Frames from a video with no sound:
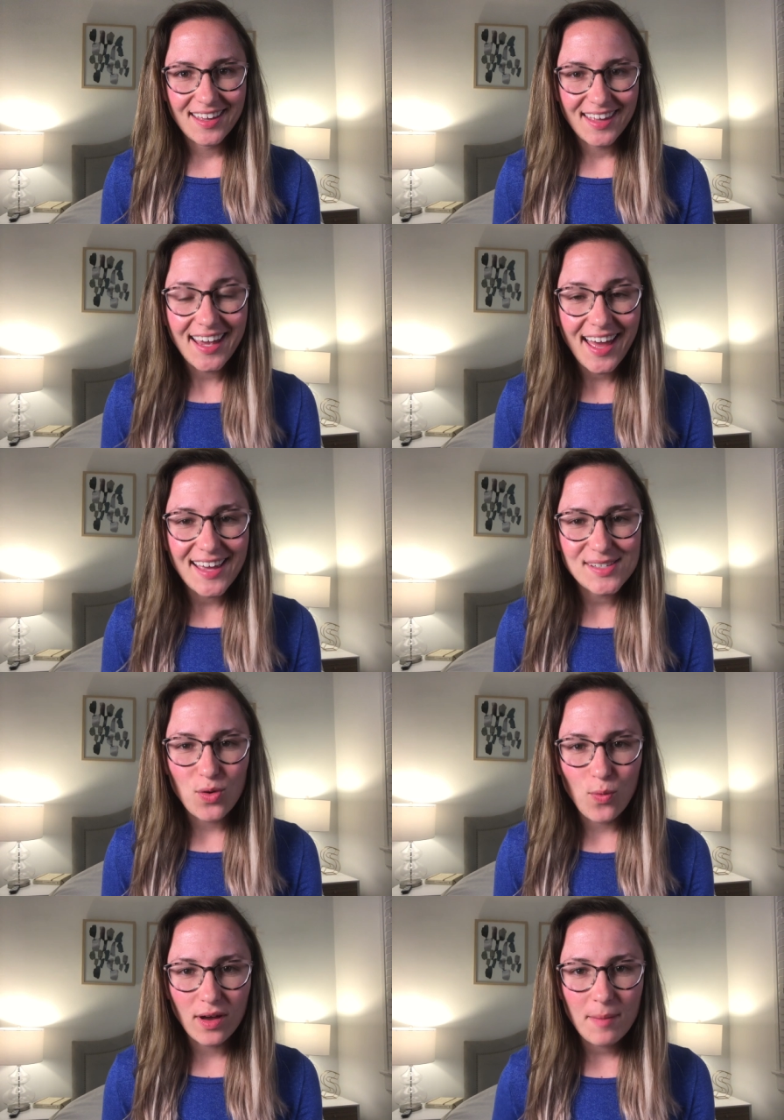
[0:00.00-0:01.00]
Hey guys,
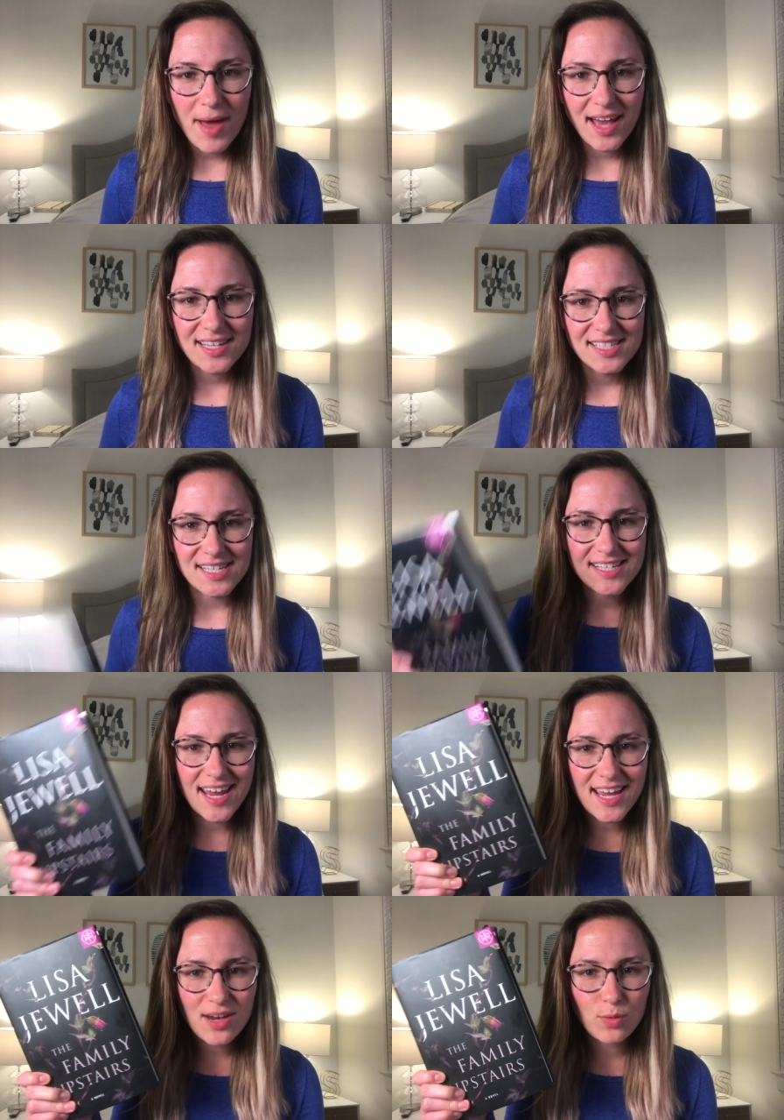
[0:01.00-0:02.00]
welcome back.
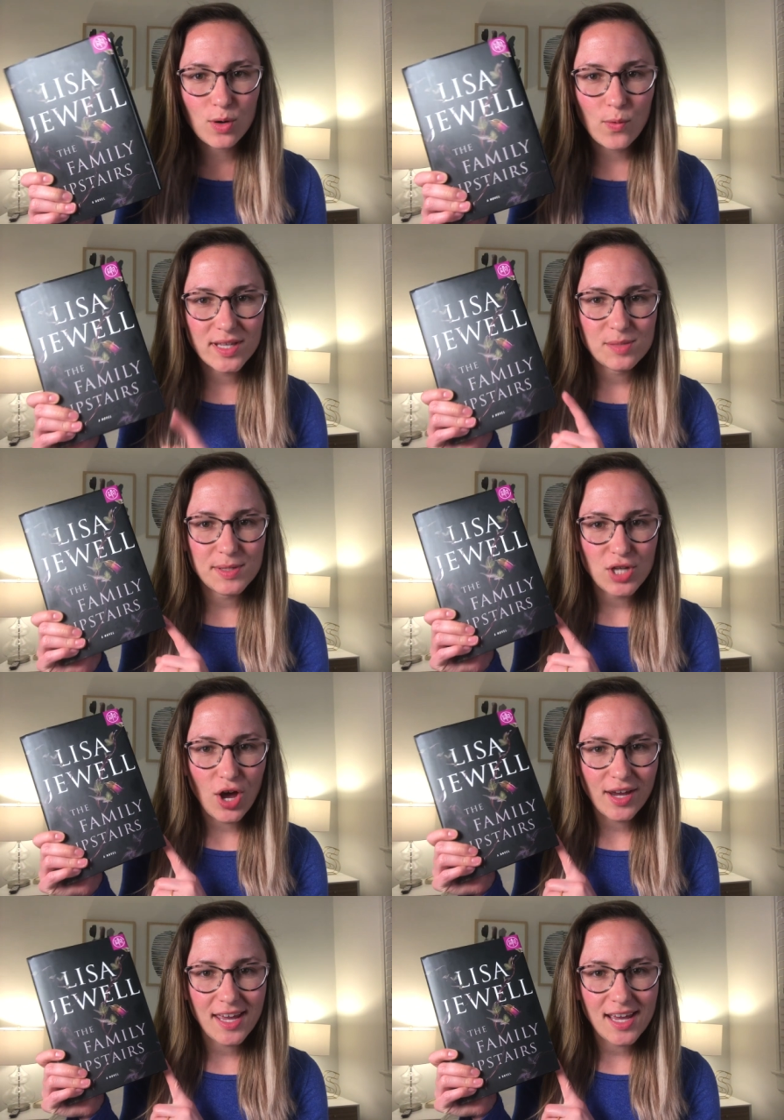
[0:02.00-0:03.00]
Today we're going to be
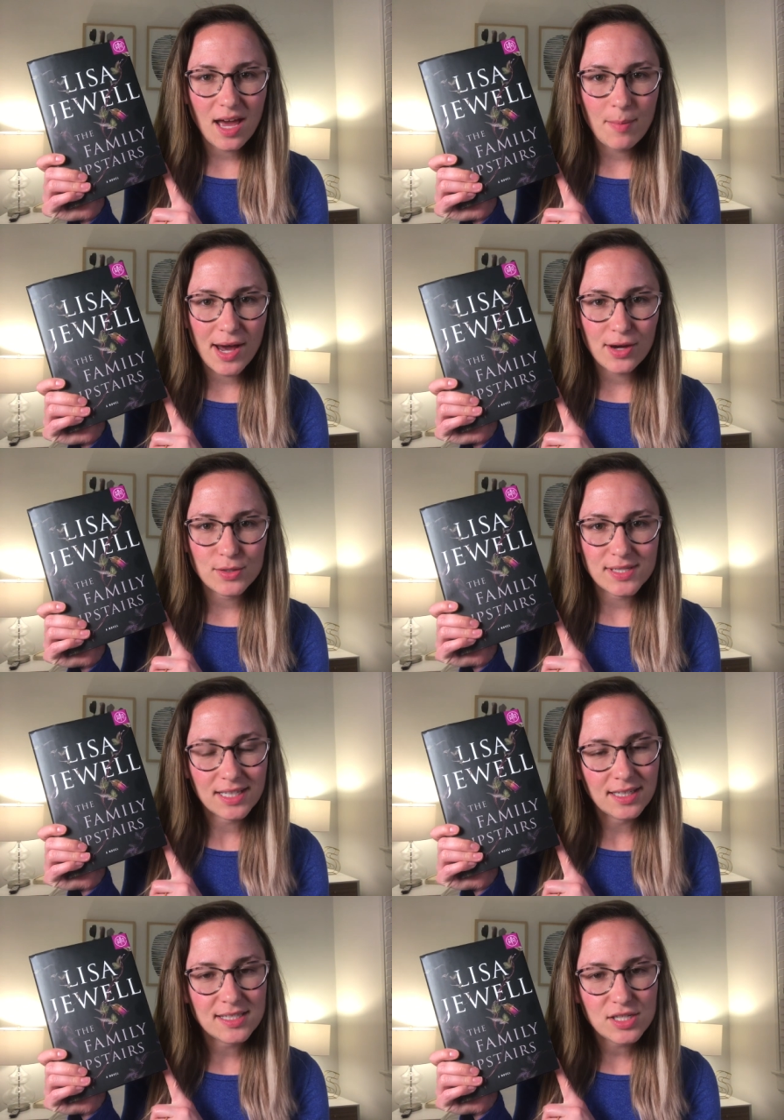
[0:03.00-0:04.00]
talking about
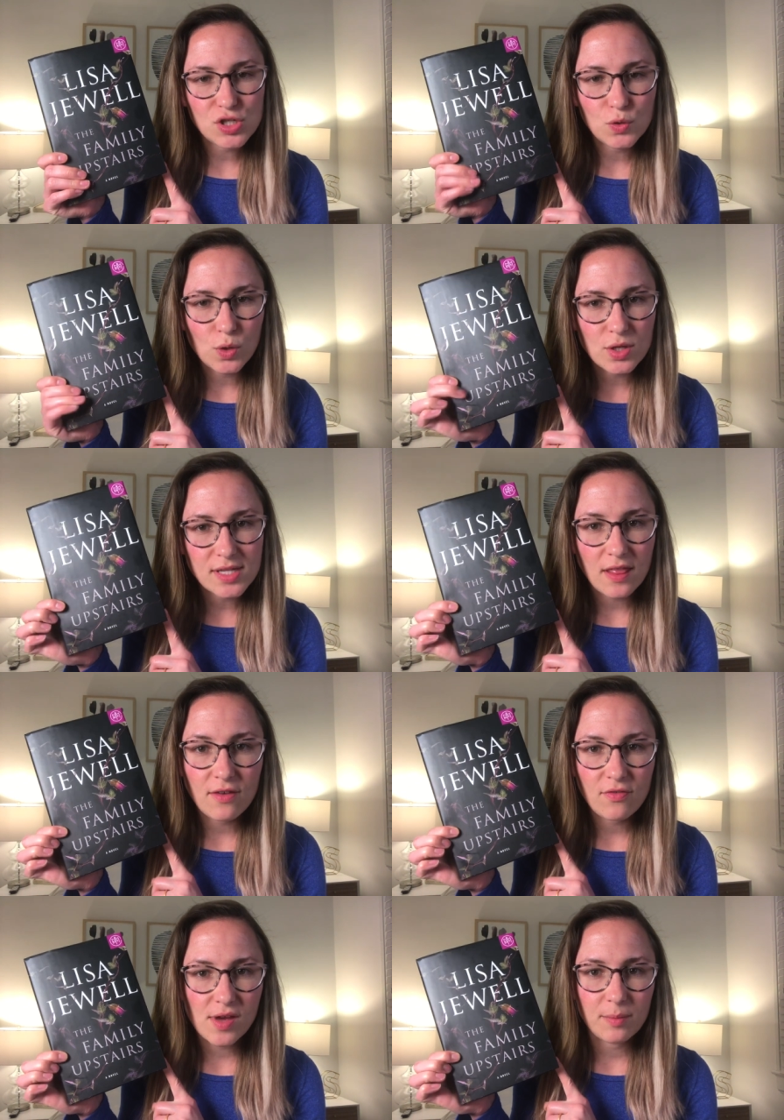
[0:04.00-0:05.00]
Lisa Jewell's
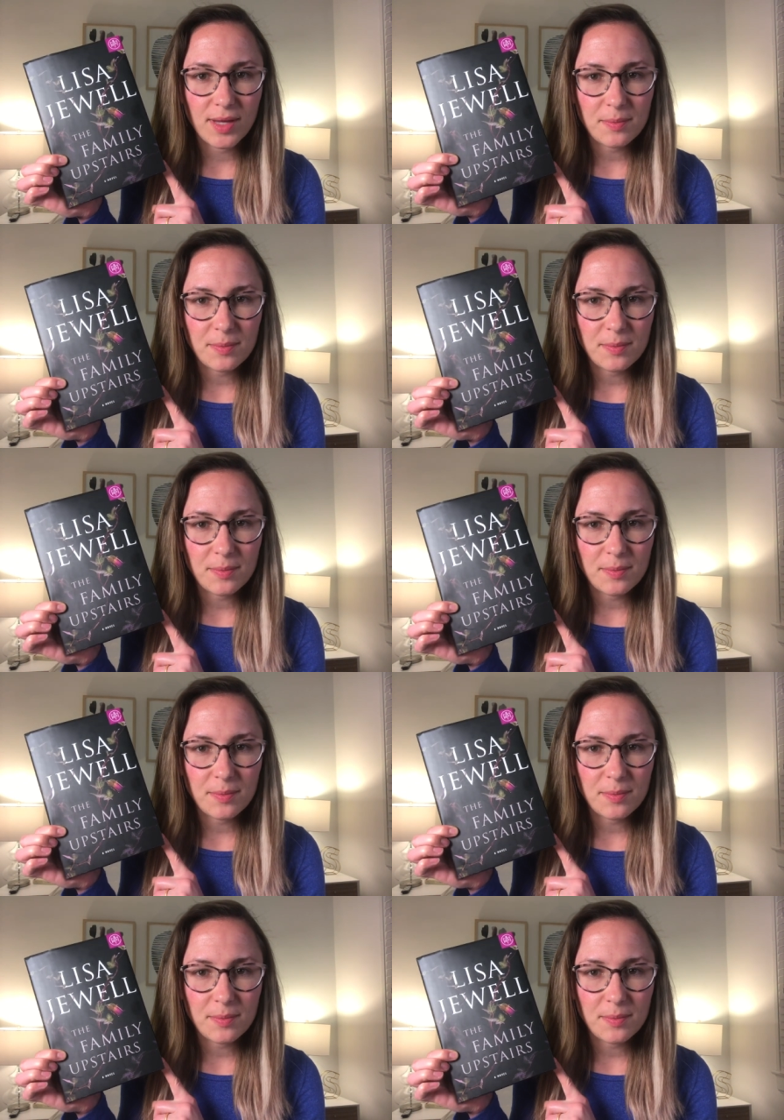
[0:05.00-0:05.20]
The Family